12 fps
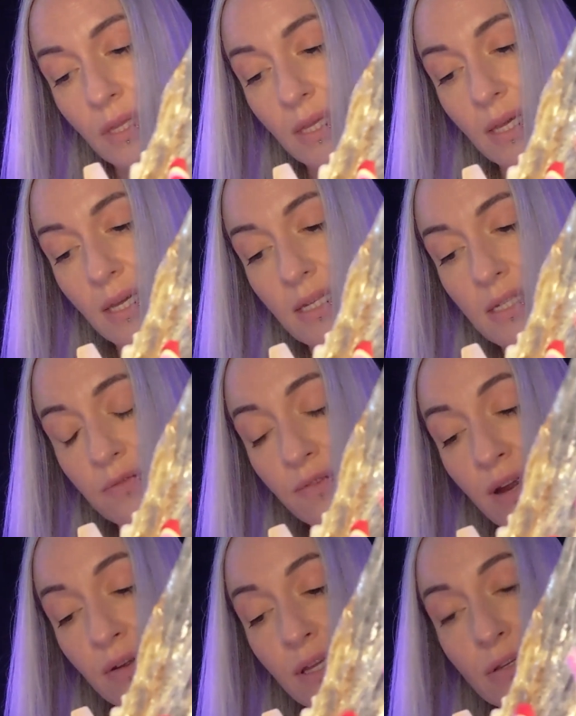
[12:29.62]
It is
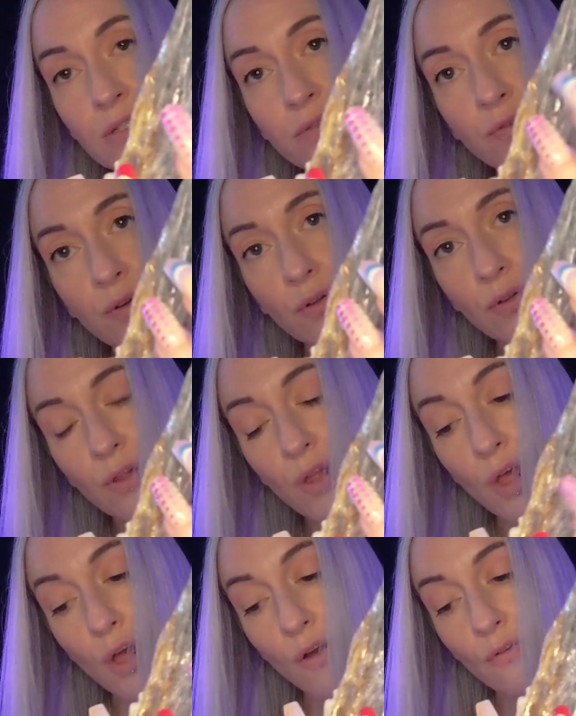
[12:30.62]
very useful
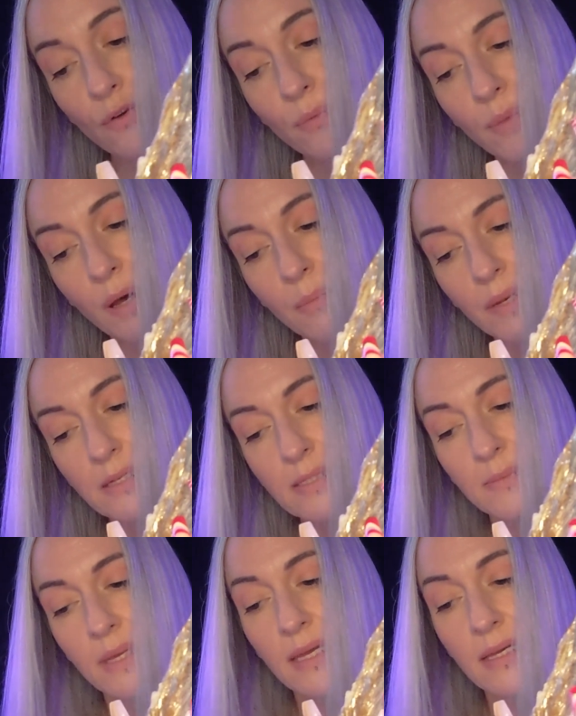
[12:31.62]
for public
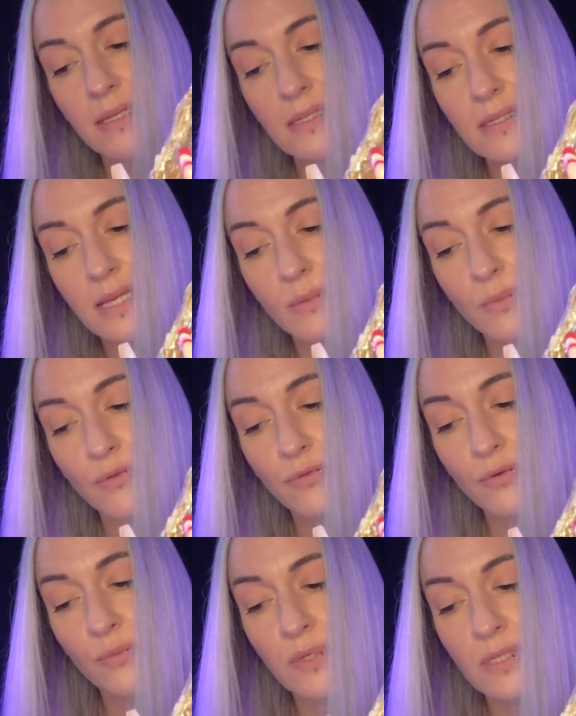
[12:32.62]
speakers and
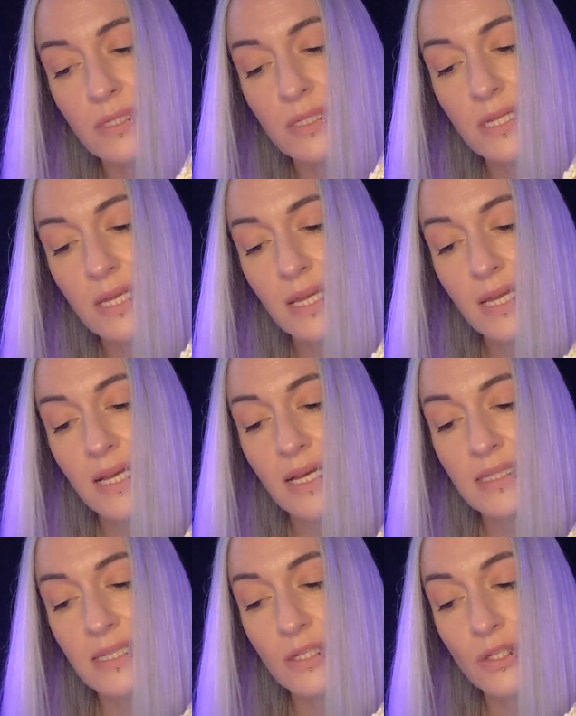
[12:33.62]
performers
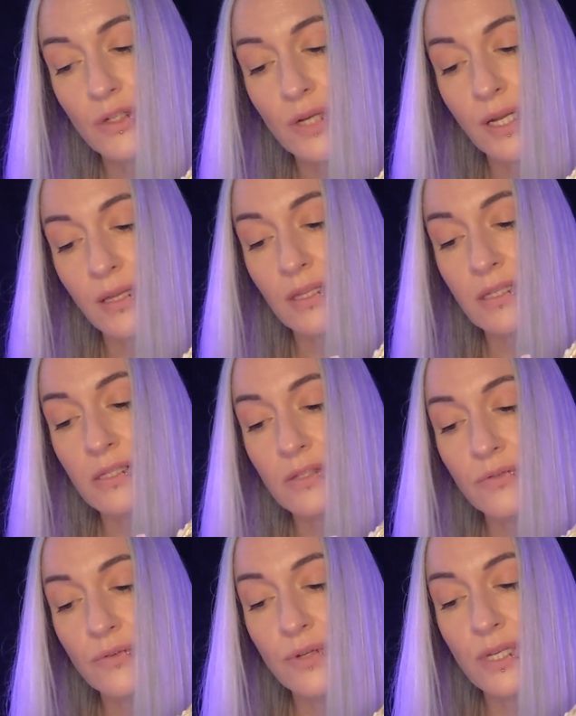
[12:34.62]
as it strengthens the
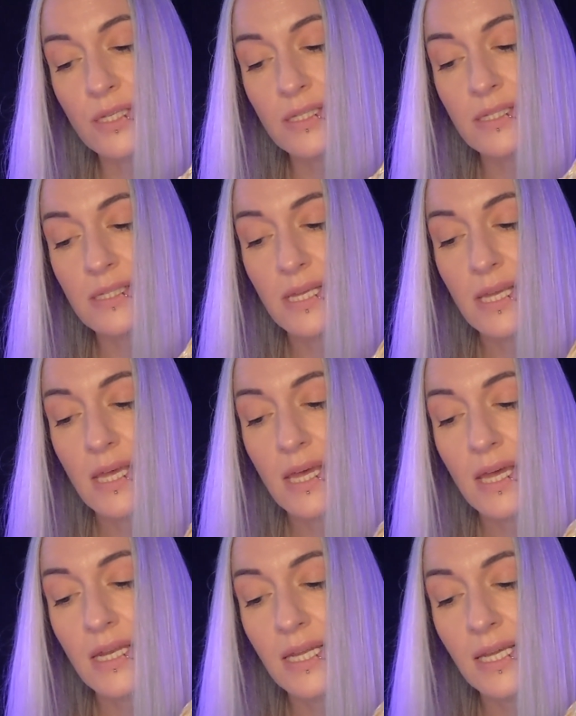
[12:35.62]
voice
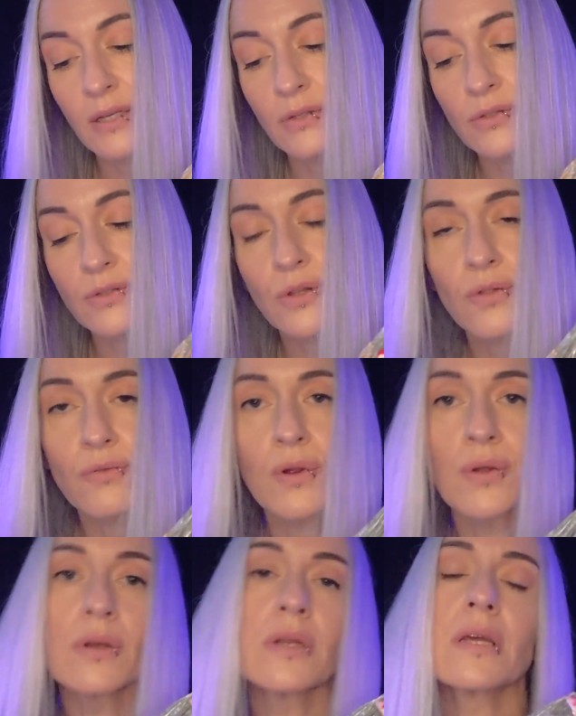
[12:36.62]
and heals the
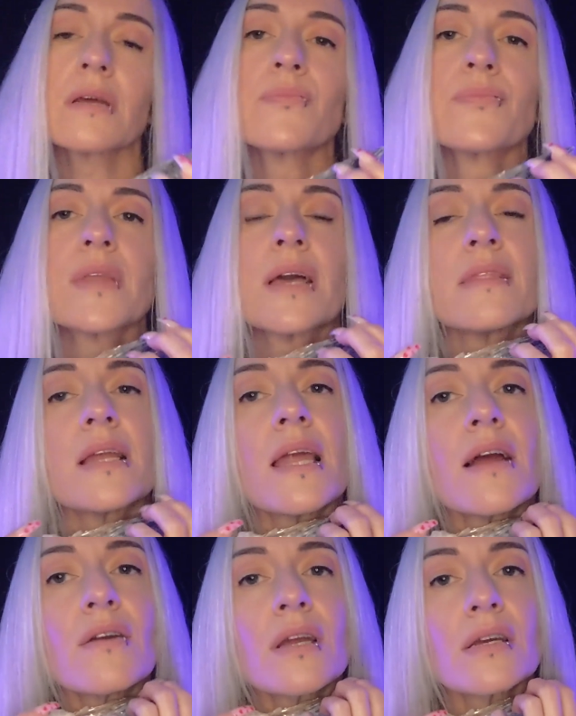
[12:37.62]
throat and the
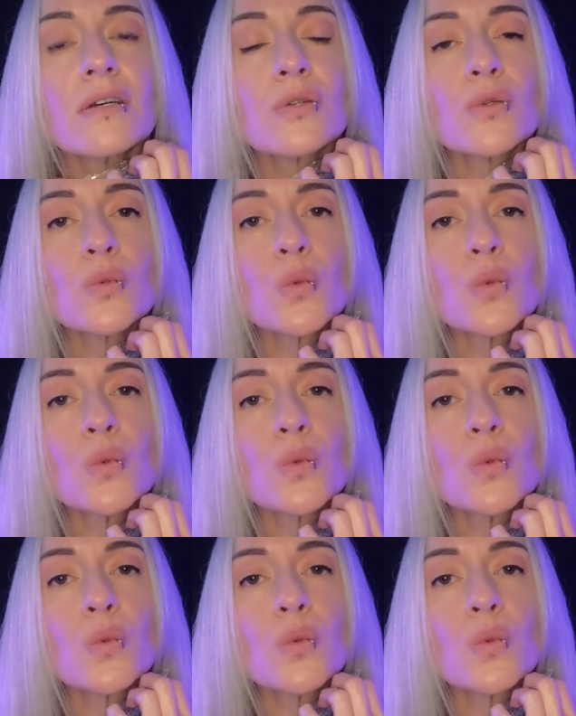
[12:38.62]
larynx.